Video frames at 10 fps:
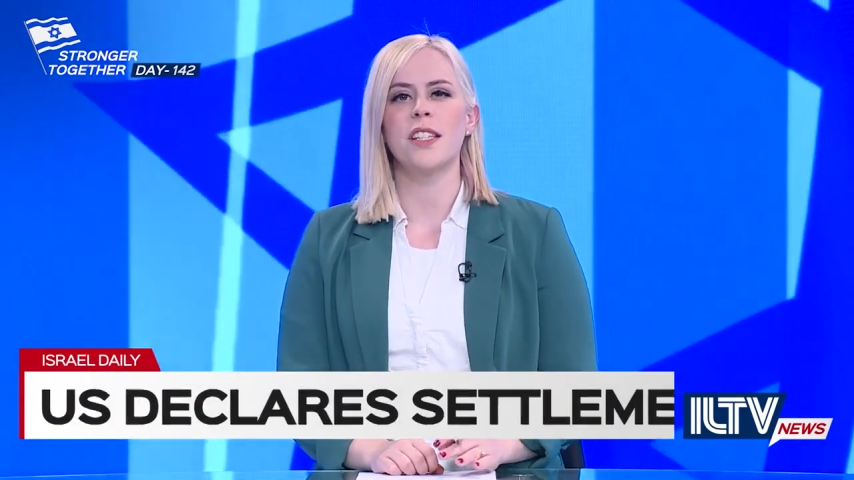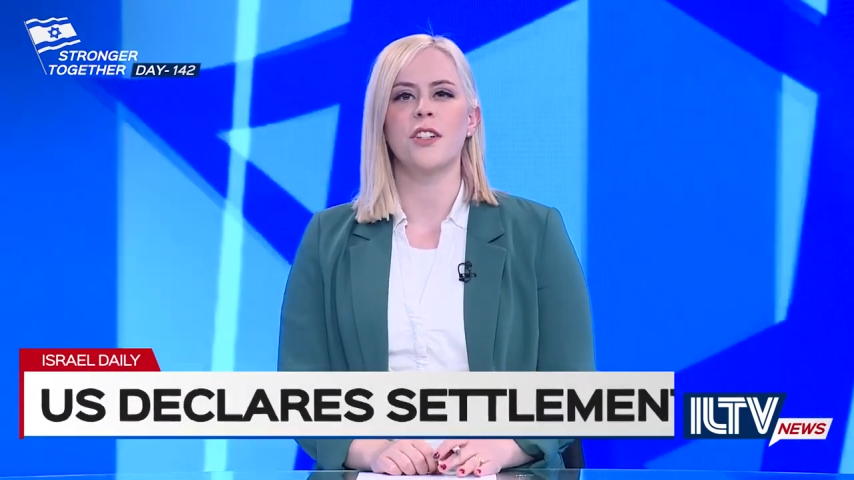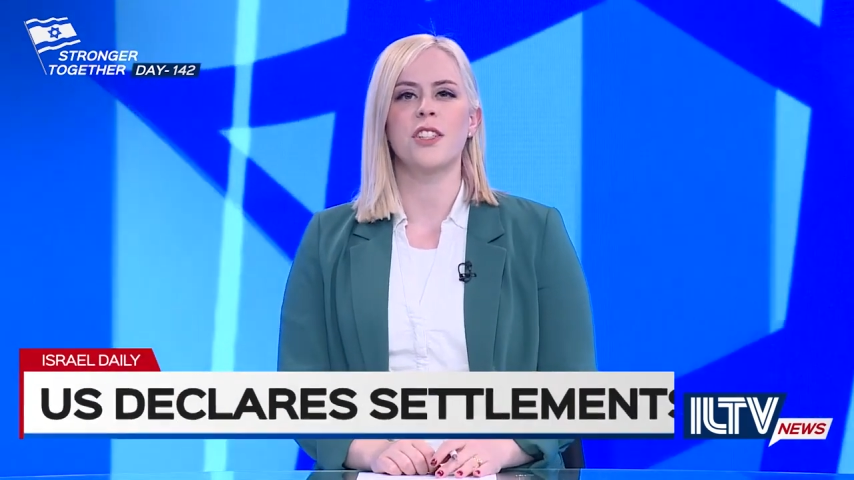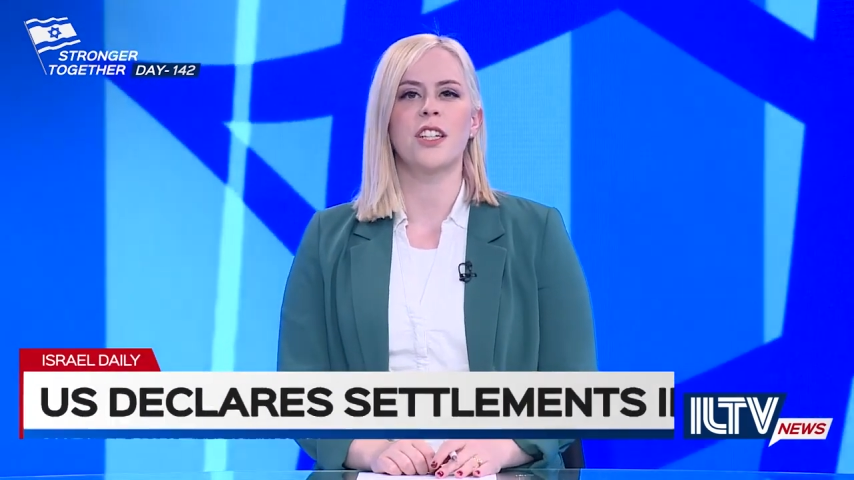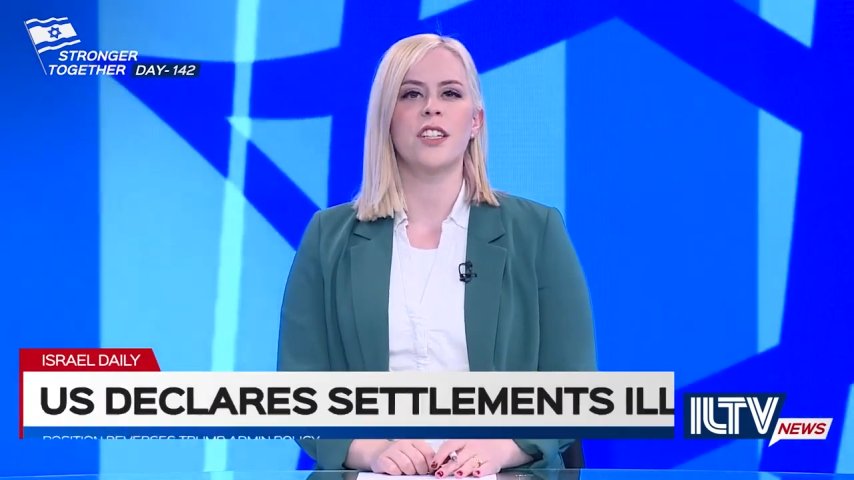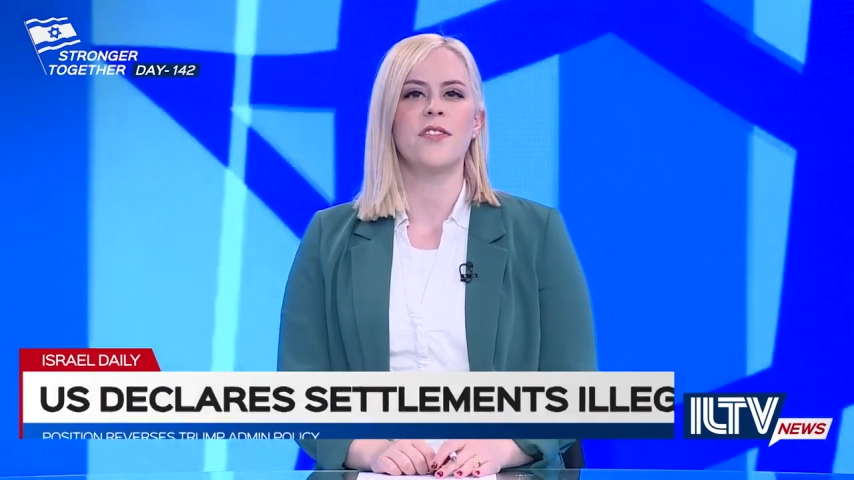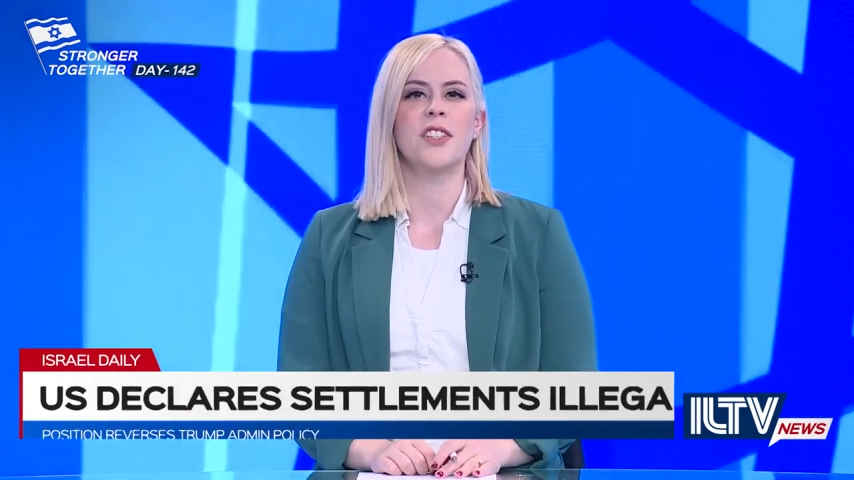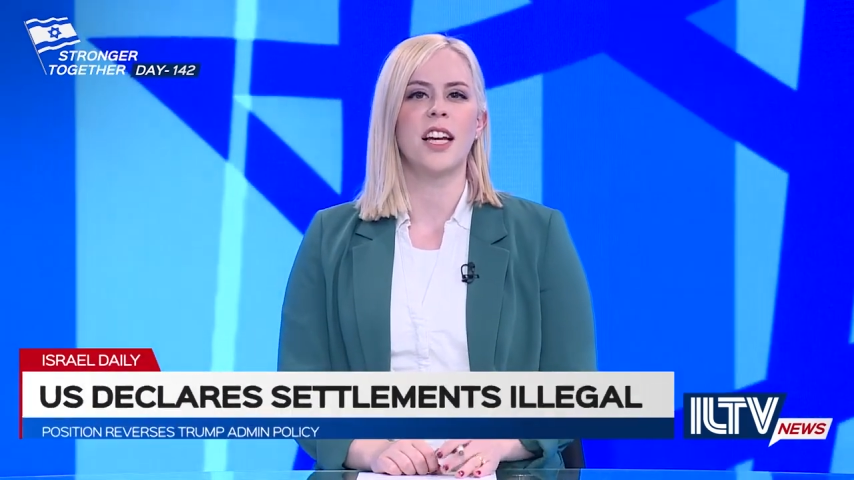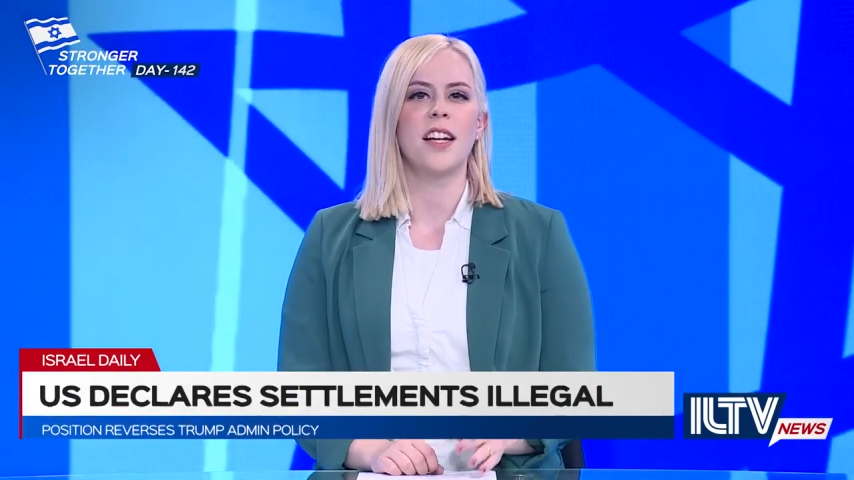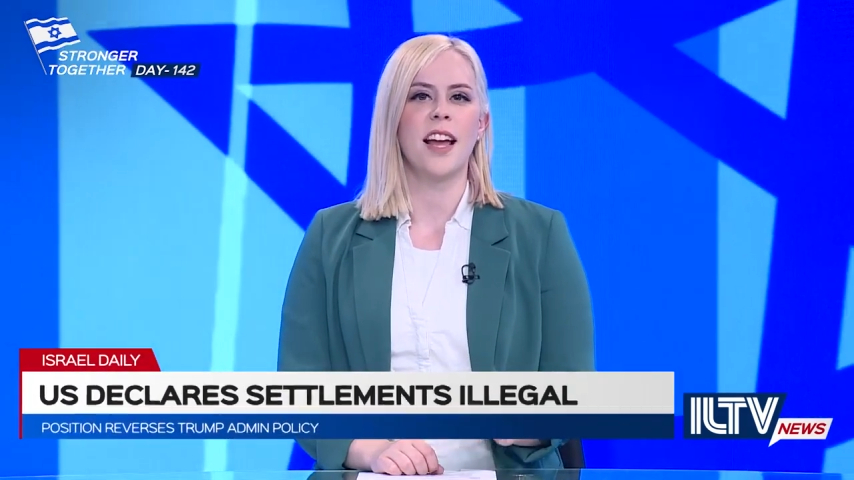Secretary of
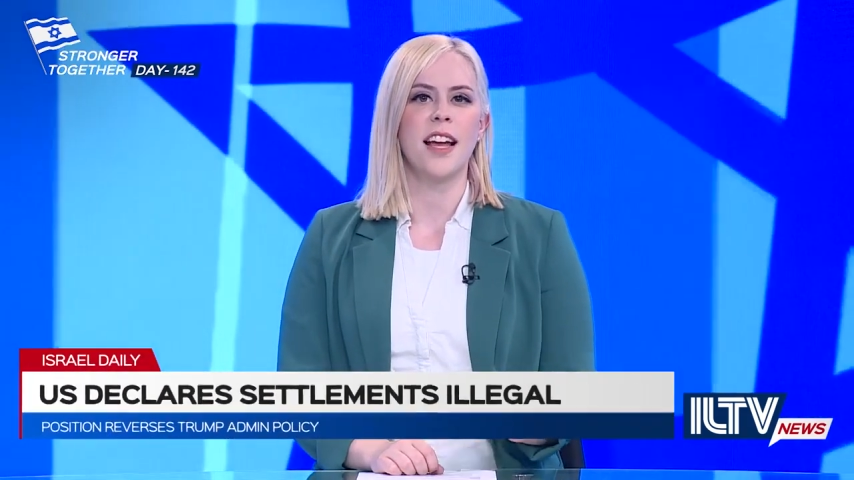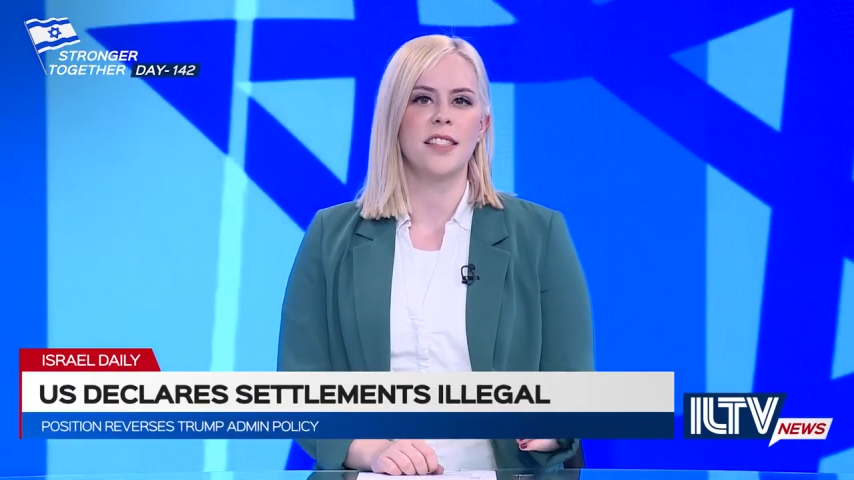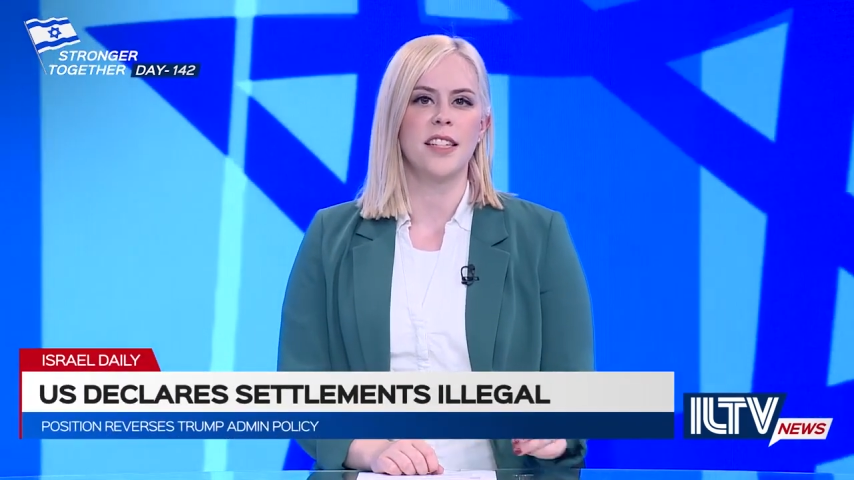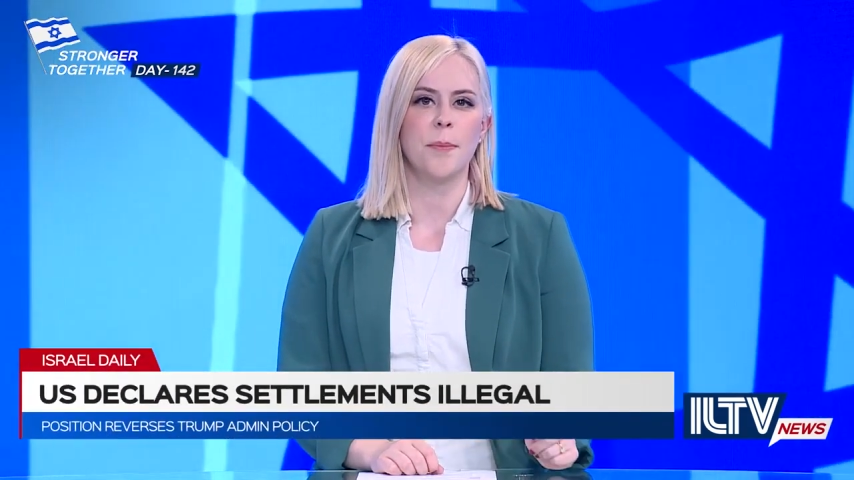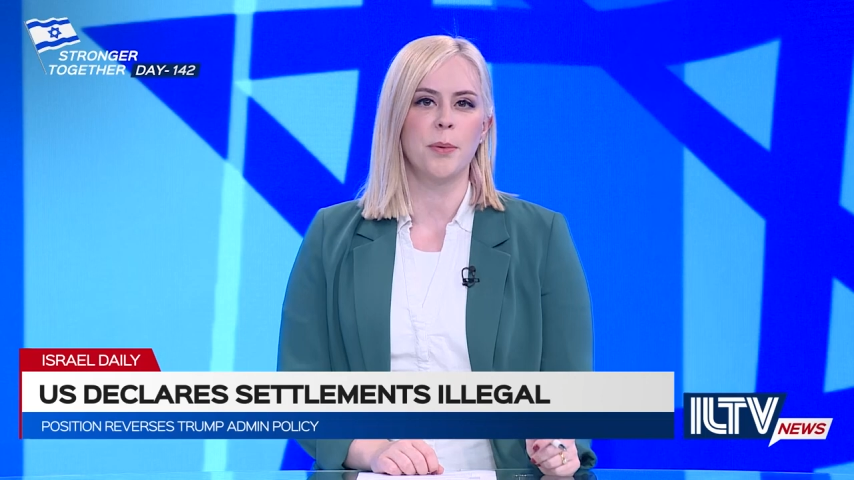State Antony